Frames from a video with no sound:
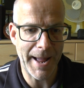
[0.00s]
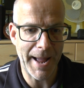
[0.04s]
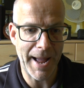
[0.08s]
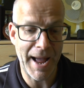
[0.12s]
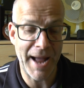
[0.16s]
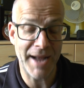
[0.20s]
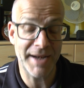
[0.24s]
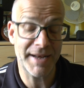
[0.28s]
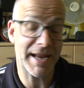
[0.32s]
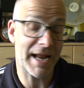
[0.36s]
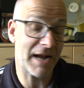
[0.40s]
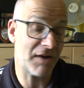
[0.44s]

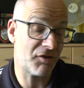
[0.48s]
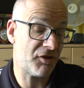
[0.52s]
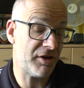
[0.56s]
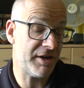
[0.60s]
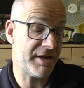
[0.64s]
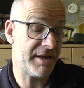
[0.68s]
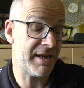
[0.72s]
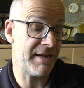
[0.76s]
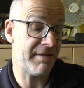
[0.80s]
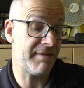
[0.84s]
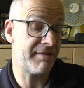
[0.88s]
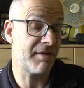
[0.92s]

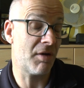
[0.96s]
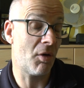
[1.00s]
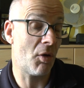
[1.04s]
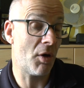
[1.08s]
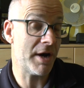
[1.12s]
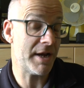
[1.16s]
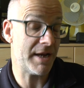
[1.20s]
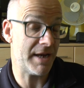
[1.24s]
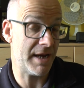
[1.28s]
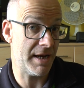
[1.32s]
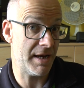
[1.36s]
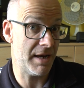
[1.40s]
actually
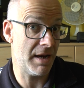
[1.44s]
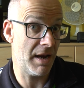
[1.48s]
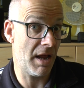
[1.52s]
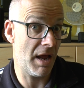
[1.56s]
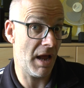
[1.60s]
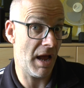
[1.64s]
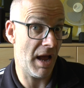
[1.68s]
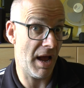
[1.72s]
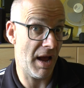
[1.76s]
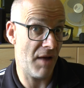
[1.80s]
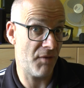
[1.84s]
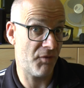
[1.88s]
designing
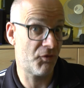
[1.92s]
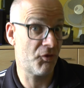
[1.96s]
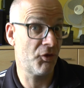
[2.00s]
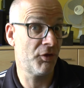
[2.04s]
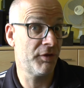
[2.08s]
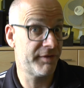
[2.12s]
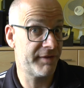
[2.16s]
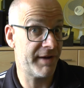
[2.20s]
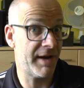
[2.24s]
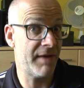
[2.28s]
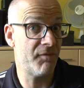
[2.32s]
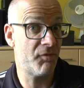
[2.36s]
a
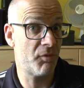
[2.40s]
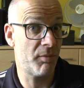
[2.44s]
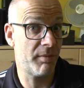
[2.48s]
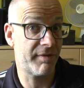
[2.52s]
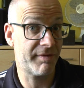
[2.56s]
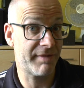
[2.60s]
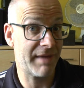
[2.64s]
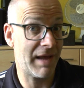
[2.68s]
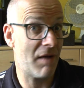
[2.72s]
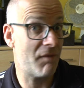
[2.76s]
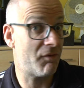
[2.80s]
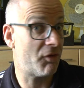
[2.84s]
front end for
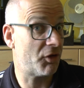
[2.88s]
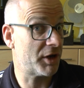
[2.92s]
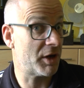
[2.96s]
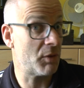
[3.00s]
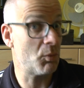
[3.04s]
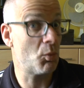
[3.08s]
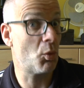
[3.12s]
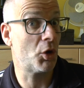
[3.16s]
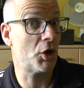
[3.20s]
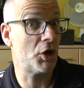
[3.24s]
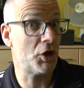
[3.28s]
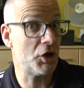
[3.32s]
myself. I
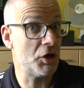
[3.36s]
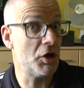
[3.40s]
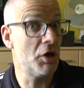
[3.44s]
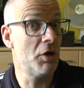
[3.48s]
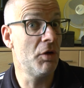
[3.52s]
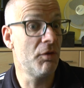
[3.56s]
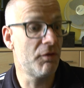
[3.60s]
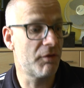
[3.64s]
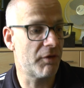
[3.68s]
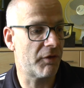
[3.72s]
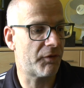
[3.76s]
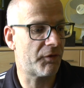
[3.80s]
didn't want to
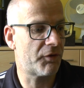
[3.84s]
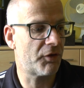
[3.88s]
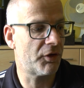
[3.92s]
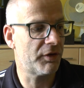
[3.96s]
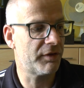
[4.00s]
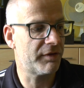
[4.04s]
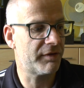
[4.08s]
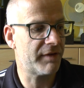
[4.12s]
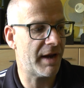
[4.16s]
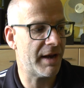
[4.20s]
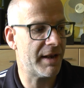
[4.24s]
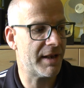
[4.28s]
use a
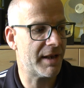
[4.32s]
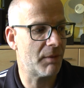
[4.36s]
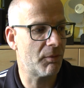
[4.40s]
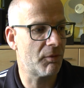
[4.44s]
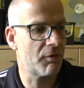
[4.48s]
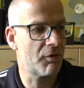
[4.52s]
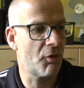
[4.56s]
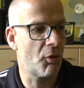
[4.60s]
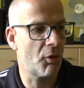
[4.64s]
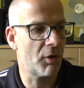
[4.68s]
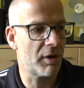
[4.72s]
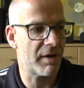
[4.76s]
front end that
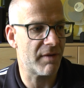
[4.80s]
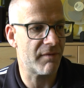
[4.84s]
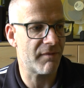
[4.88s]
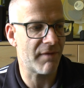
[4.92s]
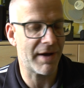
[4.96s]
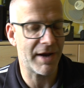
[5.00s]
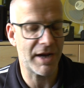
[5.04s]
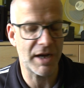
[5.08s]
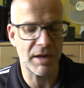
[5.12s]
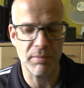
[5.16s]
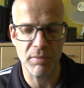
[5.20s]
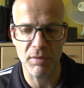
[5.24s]
was already
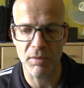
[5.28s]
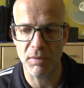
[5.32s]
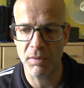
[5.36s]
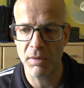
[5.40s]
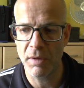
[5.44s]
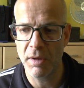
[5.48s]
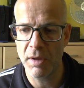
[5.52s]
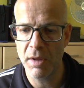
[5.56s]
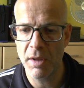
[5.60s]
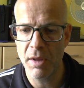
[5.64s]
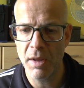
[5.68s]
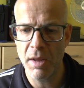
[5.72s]
available,
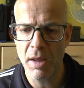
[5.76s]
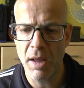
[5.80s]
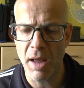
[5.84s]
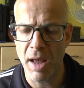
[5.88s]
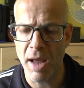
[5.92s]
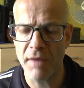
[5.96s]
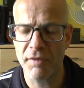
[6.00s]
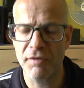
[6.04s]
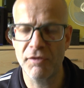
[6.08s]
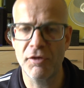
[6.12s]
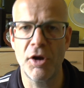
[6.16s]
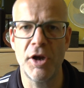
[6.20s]

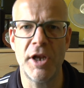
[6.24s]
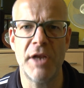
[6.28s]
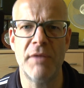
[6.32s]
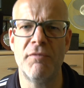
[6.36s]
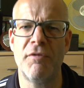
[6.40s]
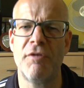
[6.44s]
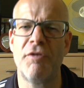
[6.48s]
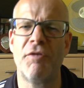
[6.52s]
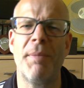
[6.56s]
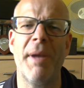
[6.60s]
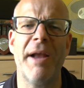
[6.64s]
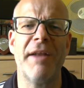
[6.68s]
certainly in
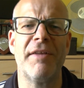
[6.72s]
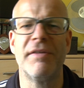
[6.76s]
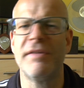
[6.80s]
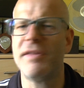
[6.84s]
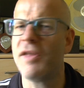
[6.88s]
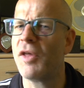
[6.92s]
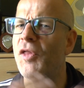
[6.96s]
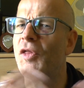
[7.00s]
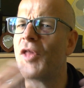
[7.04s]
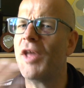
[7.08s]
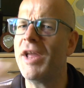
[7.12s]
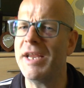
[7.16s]
respect to
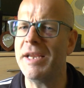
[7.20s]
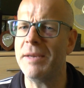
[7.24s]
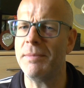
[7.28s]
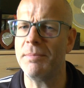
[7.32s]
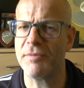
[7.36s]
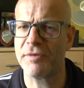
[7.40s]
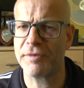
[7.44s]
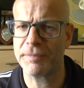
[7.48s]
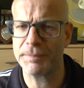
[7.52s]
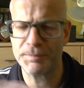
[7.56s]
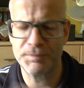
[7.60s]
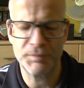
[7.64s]
the
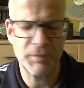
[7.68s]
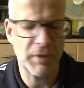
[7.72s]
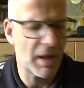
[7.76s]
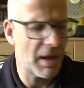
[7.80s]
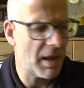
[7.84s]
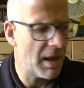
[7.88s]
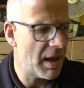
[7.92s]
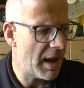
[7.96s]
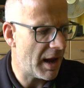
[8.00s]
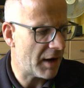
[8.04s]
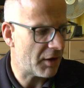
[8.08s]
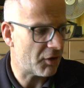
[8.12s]
themes.
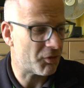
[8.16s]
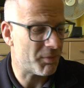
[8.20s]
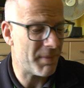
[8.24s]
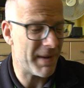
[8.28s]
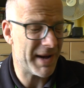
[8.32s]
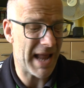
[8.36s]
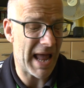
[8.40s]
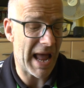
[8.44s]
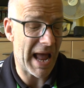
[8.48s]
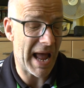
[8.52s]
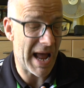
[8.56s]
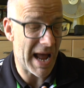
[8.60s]
And I
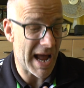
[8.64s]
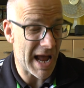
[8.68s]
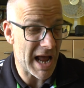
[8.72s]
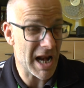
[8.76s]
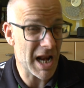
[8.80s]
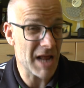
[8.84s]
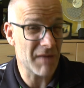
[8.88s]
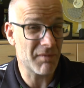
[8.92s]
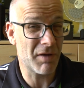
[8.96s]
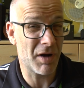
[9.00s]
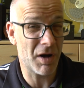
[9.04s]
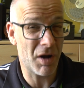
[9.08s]
spent a
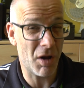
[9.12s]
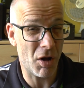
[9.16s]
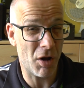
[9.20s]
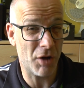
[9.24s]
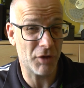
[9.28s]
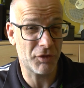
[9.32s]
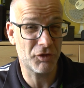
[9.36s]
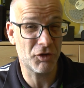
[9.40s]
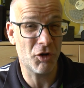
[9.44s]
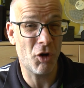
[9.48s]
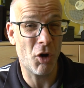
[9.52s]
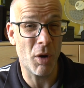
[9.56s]
hell of a lot
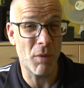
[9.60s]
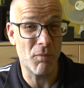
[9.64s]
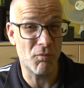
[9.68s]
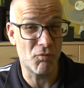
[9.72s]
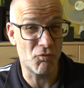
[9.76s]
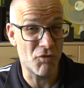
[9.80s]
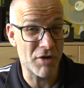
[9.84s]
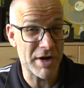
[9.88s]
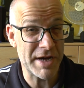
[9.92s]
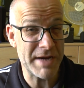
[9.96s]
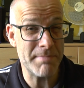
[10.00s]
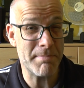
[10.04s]
of time
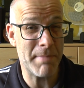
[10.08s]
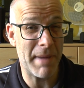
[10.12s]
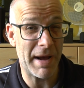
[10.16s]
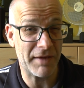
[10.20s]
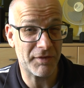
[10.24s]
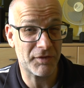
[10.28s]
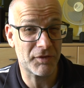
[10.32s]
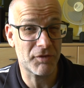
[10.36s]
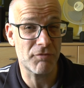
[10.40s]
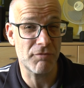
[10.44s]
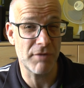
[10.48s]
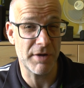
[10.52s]

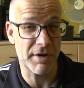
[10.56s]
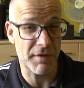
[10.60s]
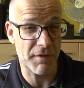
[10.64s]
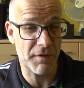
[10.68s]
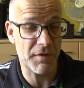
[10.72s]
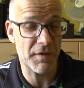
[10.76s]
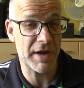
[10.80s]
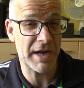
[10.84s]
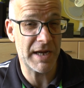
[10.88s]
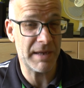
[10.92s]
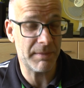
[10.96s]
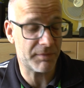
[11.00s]
remastering
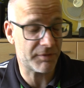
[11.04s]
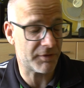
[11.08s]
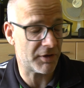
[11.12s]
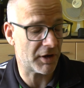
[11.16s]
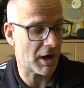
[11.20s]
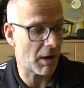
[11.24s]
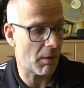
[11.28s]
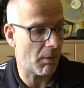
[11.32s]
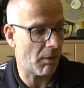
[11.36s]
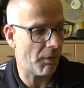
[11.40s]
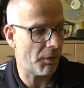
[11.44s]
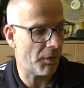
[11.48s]
themes to
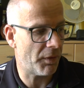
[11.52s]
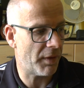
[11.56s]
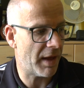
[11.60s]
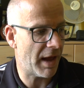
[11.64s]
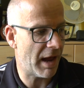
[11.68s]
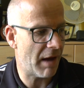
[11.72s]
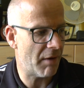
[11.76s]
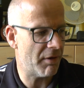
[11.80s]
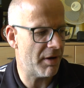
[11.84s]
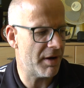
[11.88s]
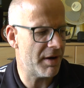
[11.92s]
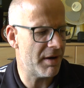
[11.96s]
go on
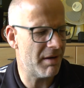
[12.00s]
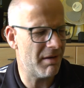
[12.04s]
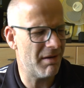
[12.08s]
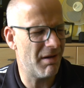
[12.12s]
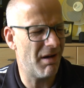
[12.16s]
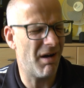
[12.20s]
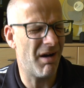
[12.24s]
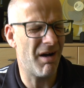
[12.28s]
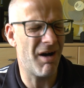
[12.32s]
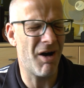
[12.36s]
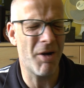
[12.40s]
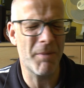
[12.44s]
there, and
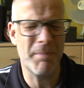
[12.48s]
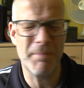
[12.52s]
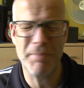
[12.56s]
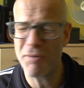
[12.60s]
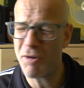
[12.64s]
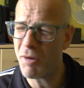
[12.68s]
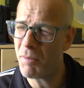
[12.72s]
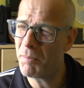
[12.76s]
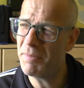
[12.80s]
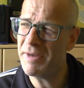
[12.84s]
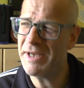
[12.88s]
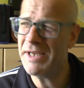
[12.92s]
I
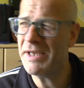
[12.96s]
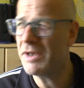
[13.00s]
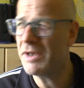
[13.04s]
probably